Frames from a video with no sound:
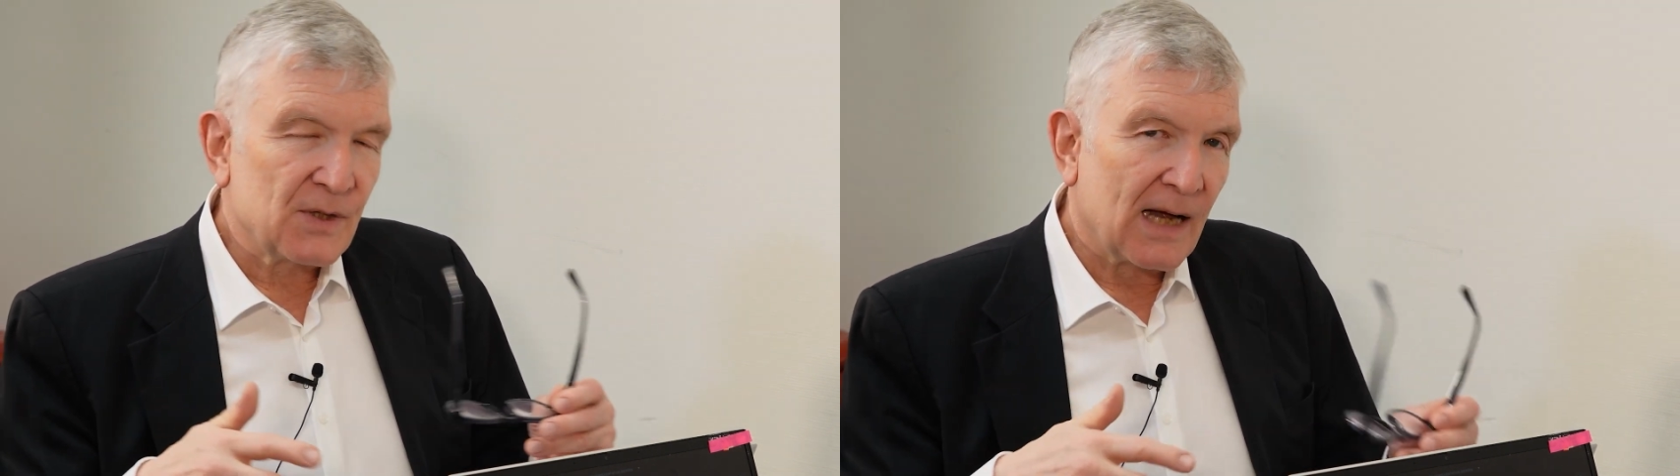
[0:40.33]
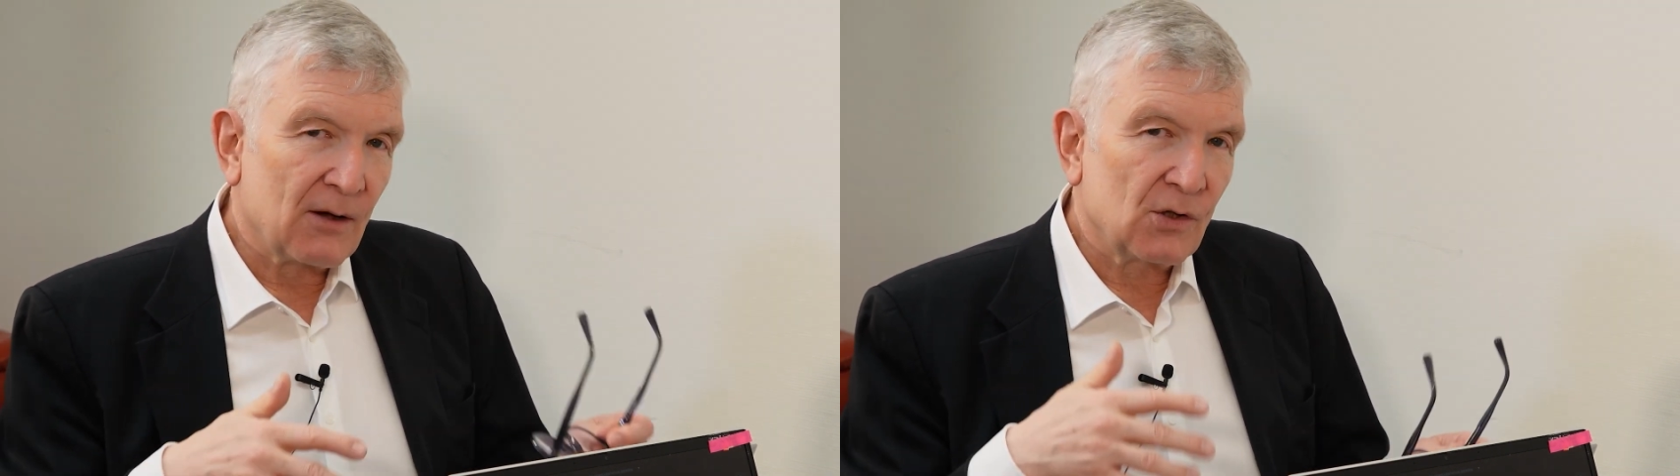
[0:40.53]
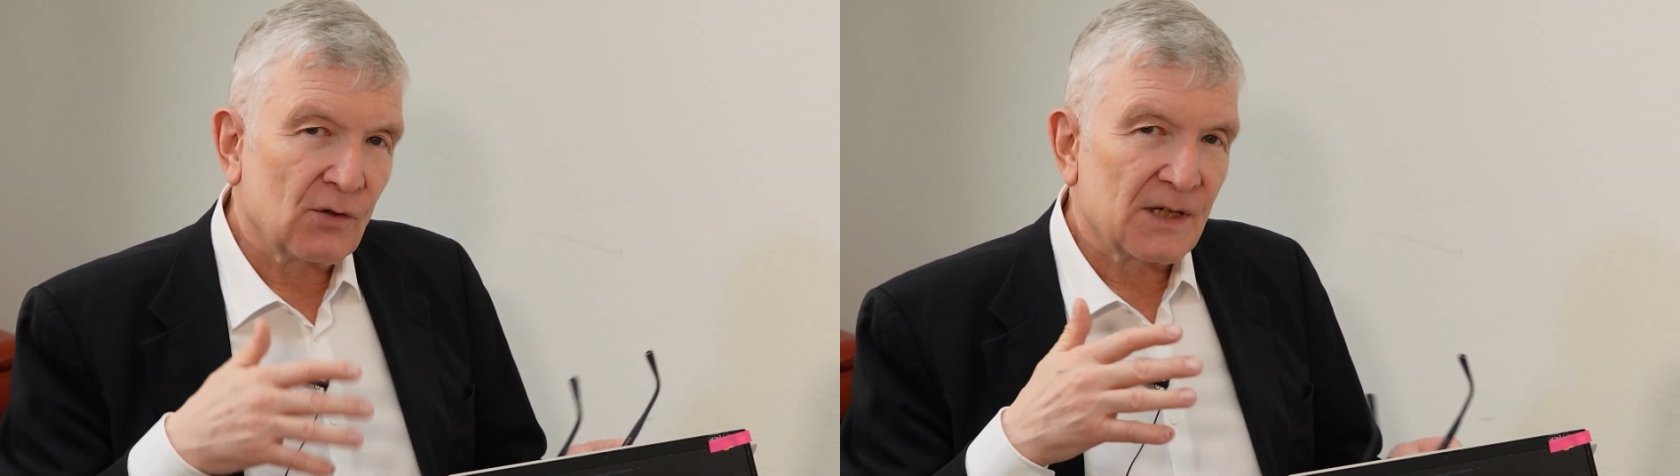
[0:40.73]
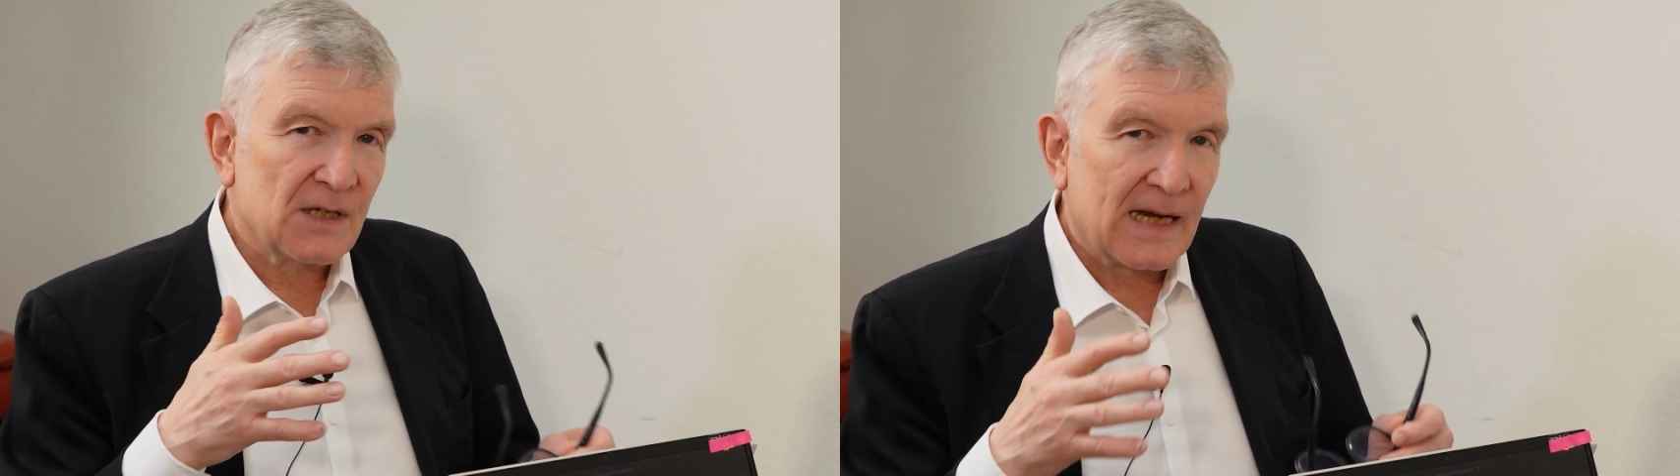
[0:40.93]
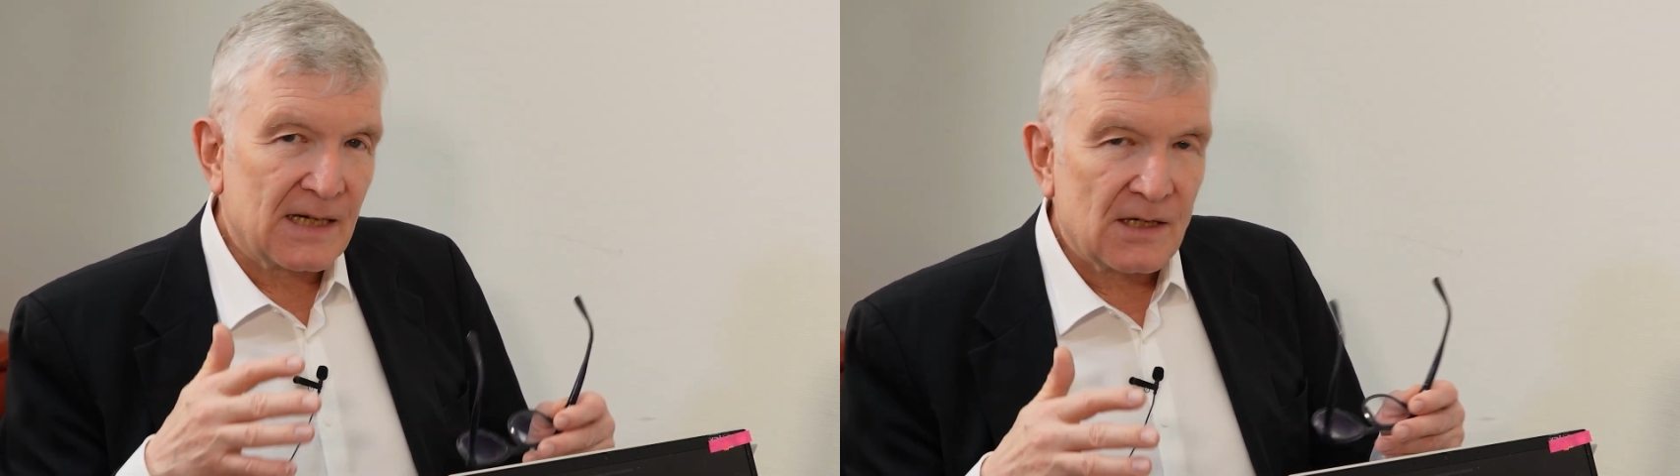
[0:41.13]
how to
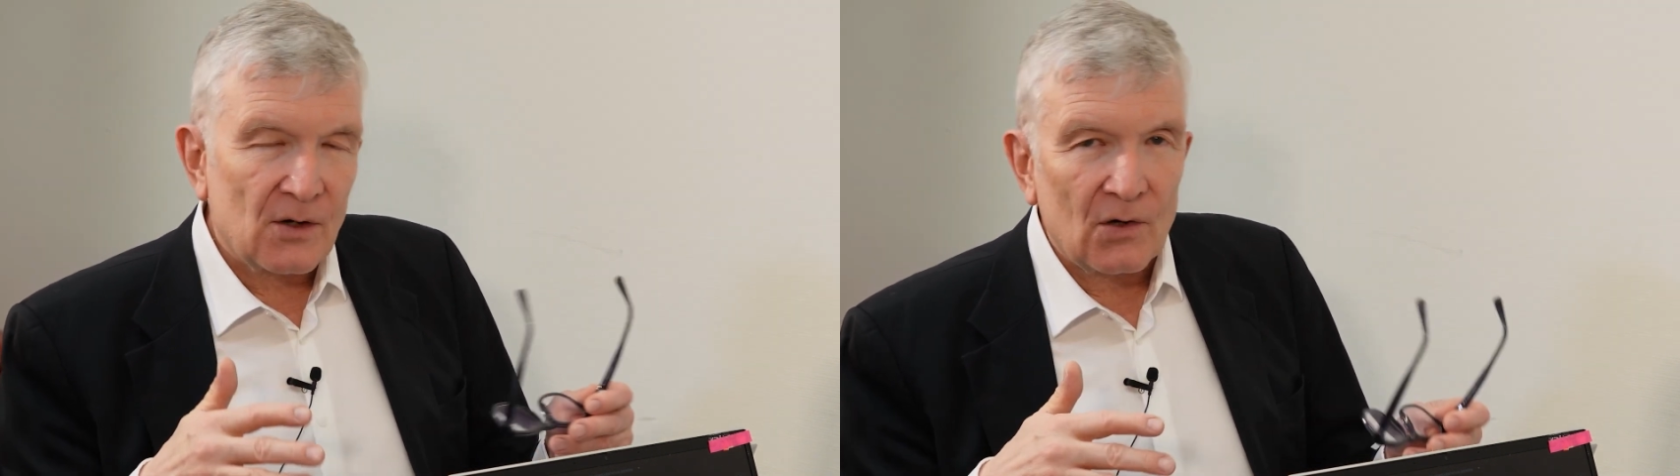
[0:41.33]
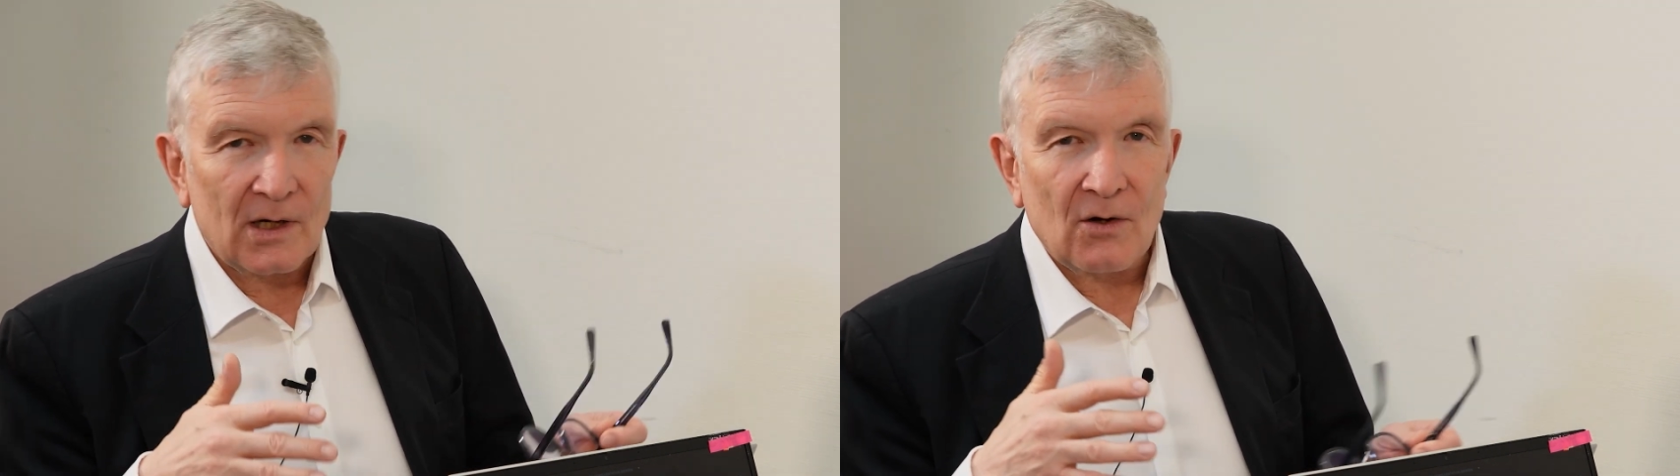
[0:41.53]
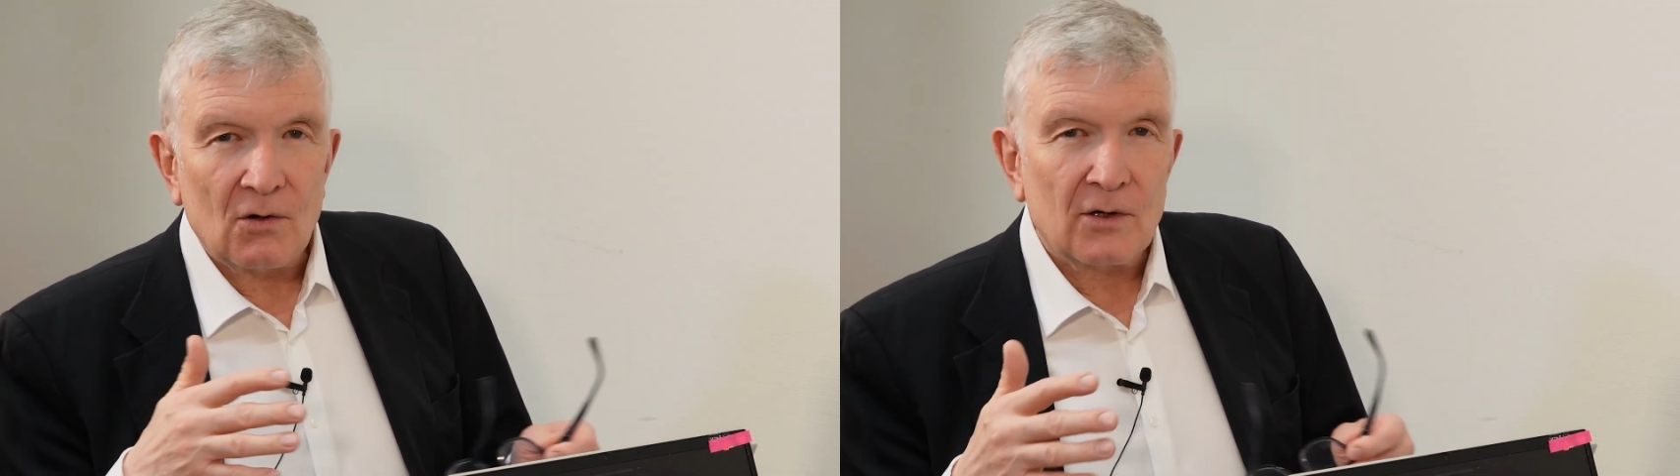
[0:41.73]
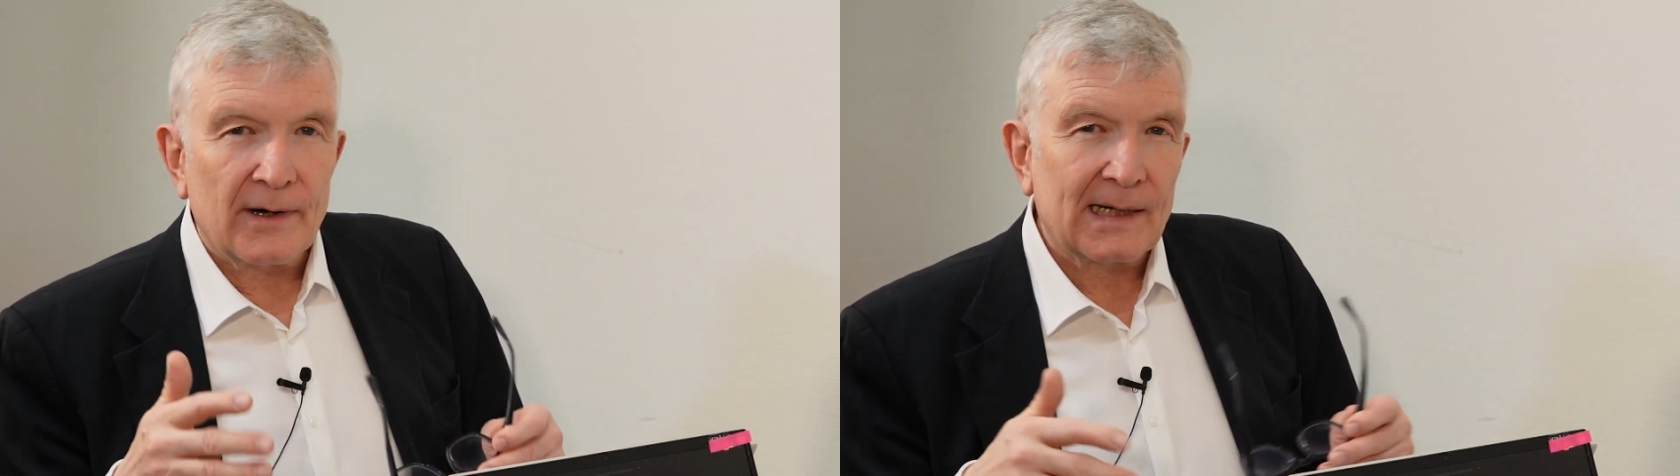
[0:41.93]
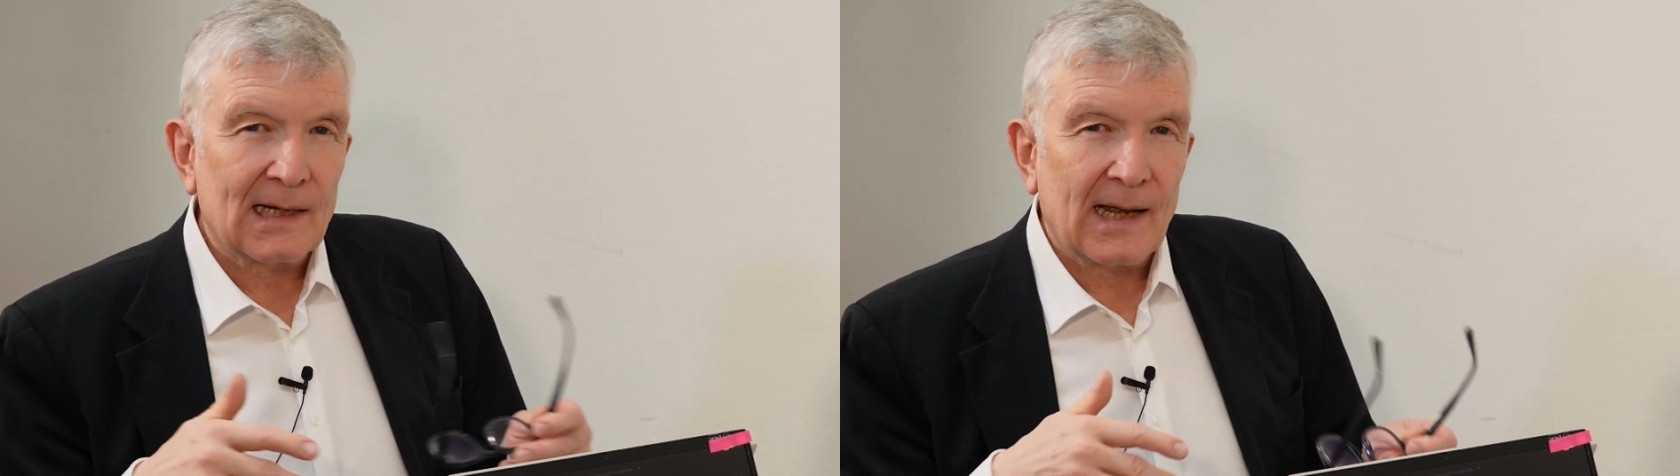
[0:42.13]
assess early
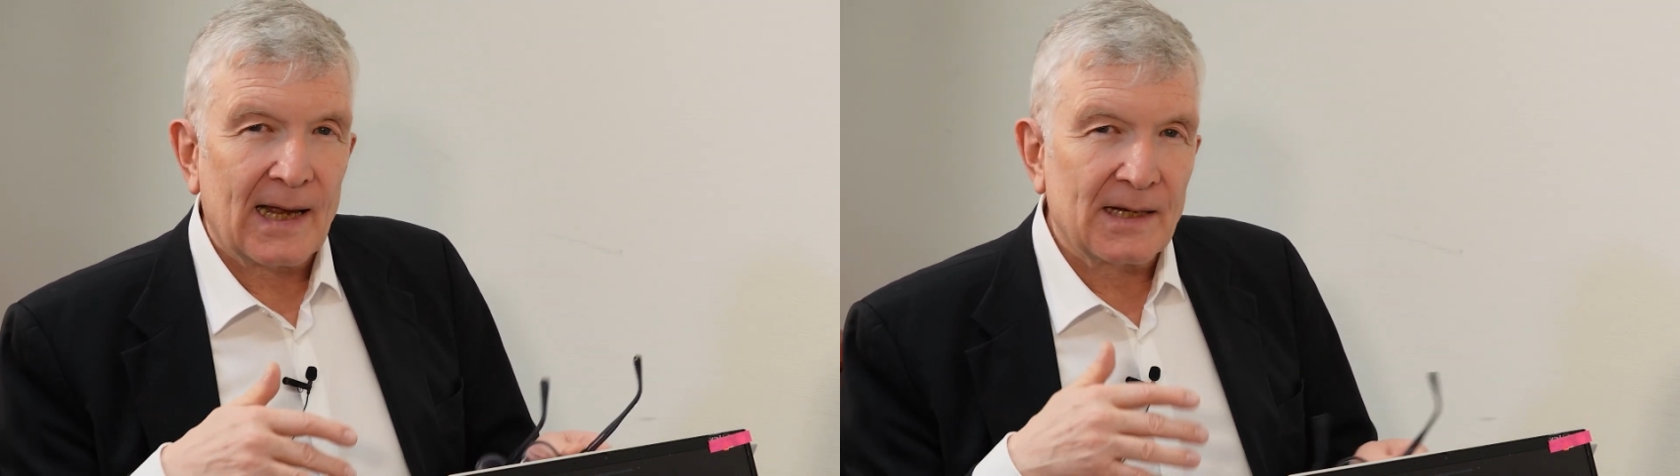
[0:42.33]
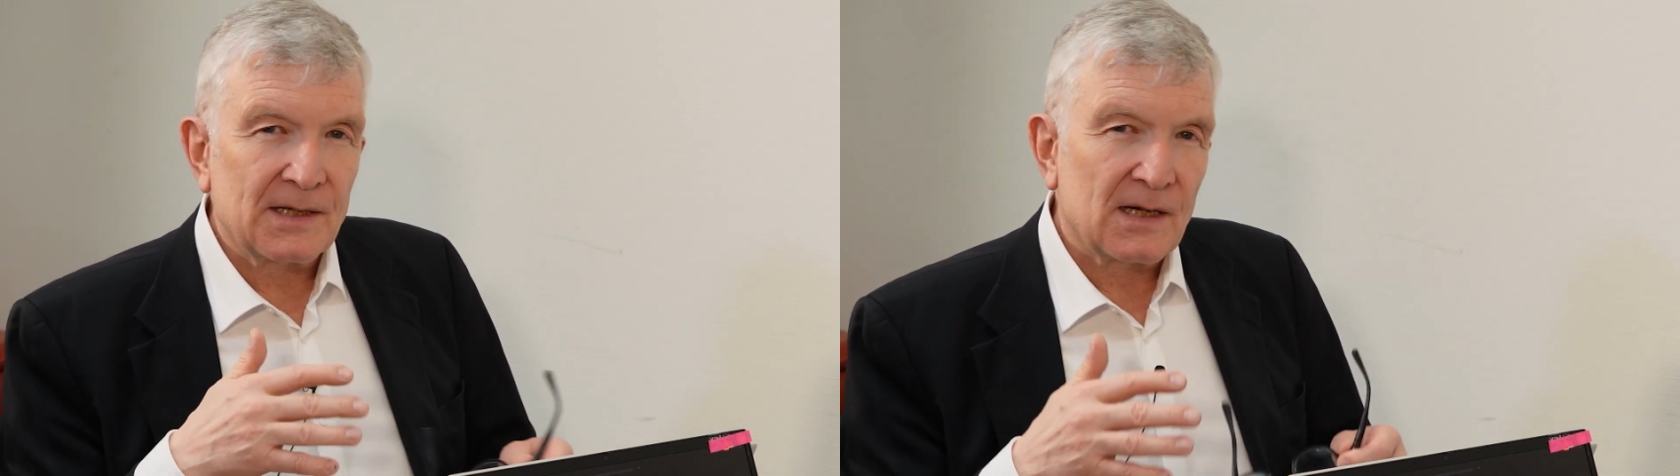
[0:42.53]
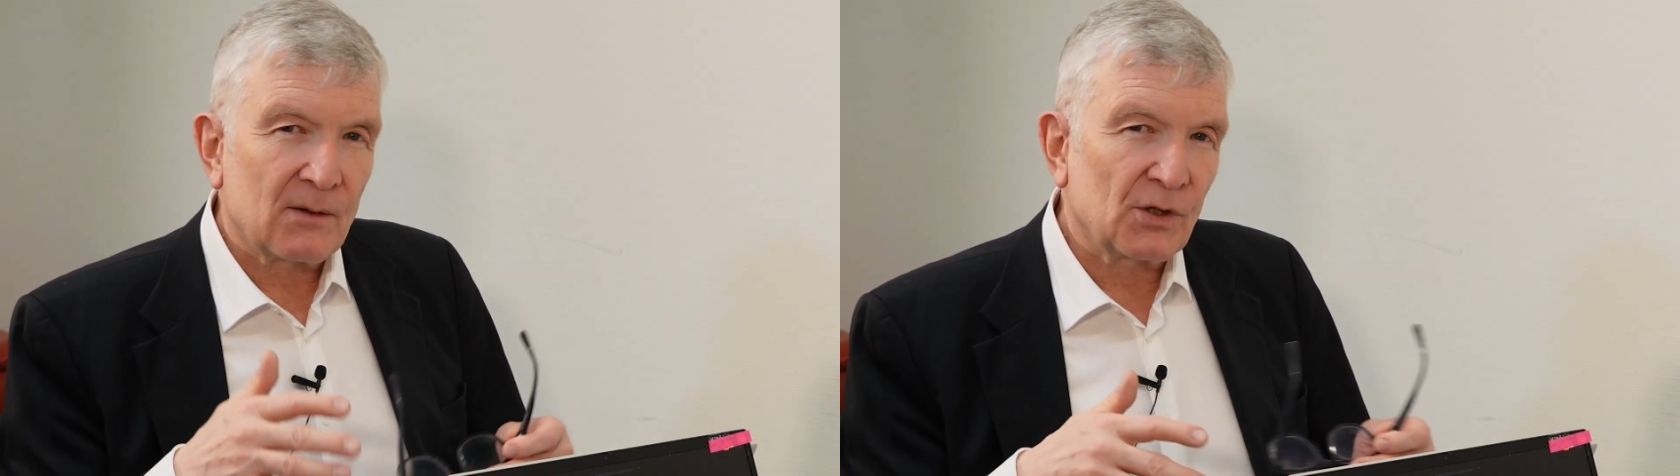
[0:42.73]
colorectal cancer,